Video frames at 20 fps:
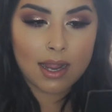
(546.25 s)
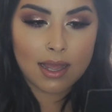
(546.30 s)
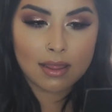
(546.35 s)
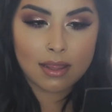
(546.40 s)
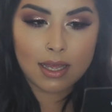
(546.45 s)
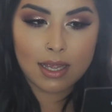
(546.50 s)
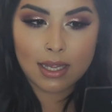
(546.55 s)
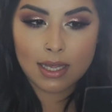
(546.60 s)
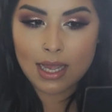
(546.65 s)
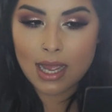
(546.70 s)
I
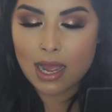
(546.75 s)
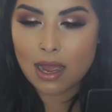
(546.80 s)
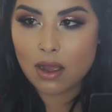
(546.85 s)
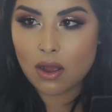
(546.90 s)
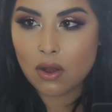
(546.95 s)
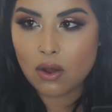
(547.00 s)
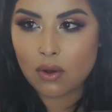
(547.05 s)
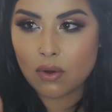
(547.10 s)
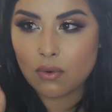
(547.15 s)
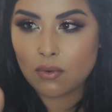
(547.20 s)
like
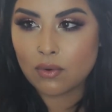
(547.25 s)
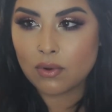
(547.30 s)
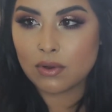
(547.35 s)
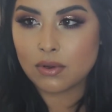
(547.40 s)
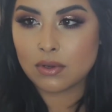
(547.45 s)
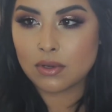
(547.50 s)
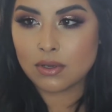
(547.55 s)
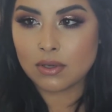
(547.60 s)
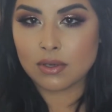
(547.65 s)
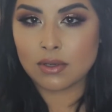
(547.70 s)
how
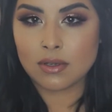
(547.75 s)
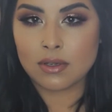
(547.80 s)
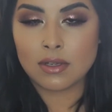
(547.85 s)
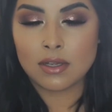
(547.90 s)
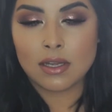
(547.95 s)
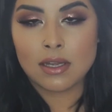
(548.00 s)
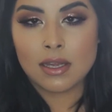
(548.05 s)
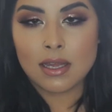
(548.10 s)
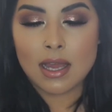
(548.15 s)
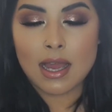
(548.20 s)

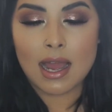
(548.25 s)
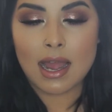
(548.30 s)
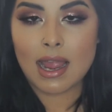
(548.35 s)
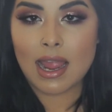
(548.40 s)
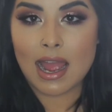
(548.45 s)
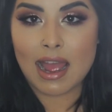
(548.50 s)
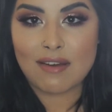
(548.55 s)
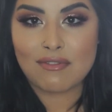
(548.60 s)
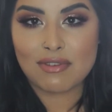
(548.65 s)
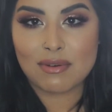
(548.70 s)
I
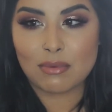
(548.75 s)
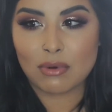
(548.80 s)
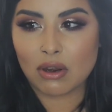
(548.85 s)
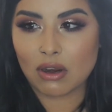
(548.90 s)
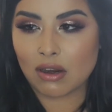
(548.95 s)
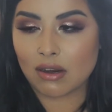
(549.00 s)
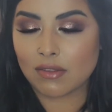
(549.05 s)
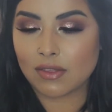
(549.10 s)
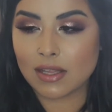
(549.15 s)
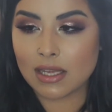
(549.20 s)
have them
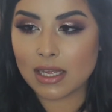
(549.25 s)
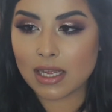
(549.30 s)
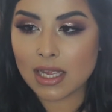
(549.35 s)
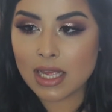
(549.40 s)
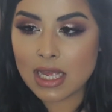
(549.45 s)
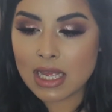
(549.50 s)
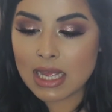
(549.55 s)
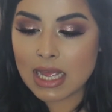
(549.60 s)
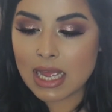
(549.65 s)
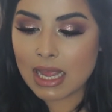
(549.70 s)
currently.